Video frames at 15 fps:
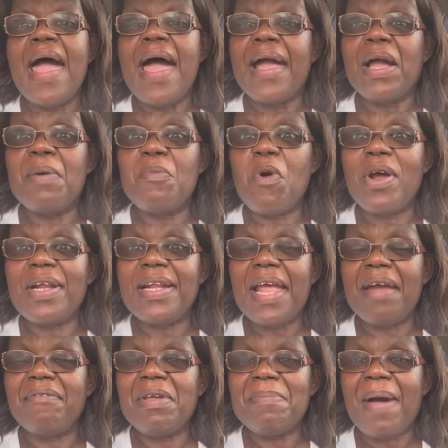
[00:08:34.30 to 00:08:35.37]
Good morning,
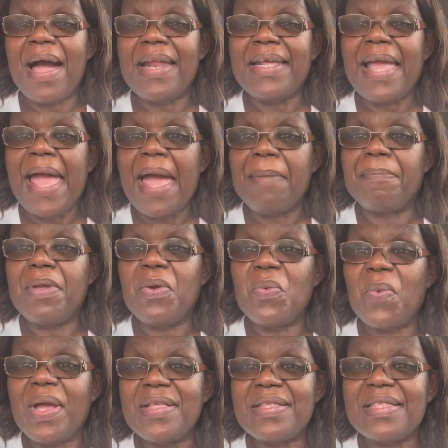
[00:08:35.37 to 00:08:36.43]
everybody. Happy
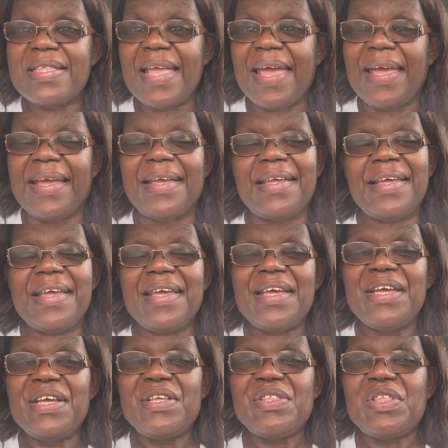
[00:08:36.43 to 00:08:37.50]
Wednesday.
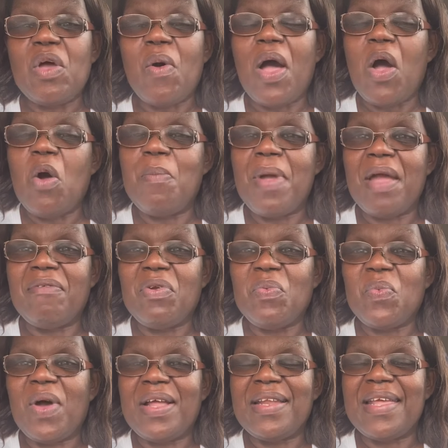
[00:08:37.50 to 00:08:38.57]
So I hope
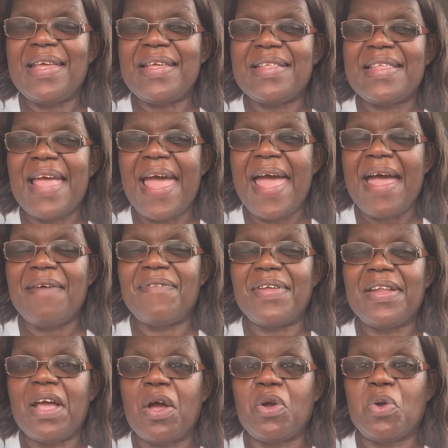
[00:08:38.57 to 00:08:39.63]
everyone is
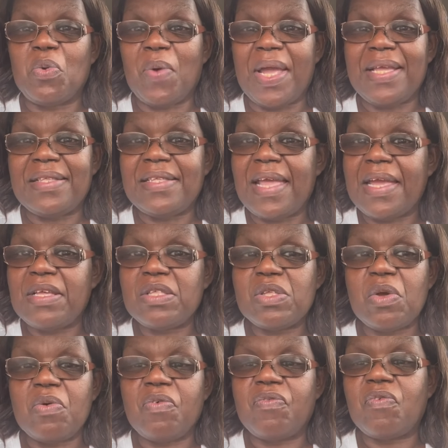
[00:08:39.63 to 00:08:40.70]
having a great day
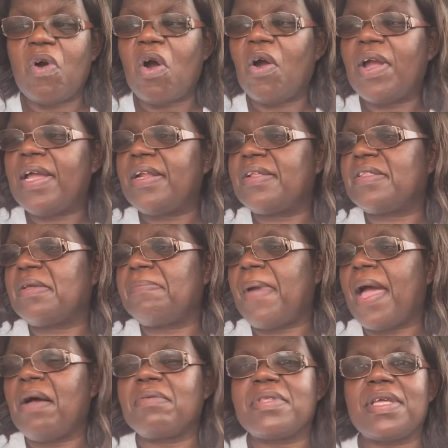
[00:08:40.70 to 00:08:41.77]
so far. It is
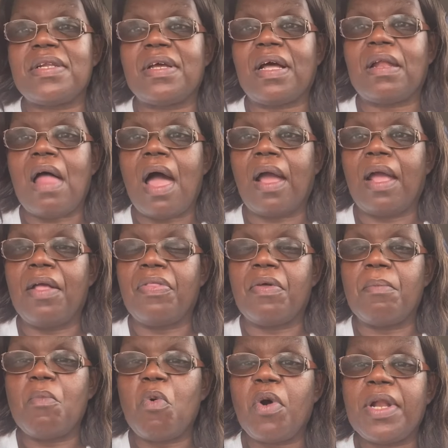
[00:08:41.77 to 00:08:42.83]
about 10 o'clock in the
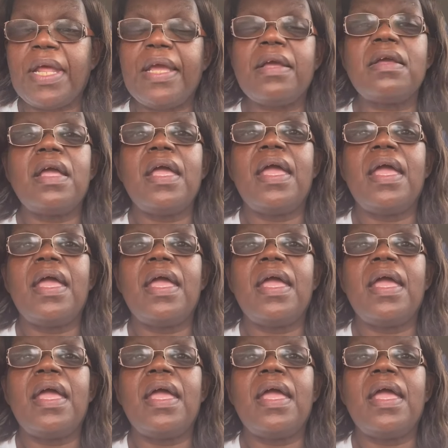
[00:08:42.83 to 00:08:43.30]
morning,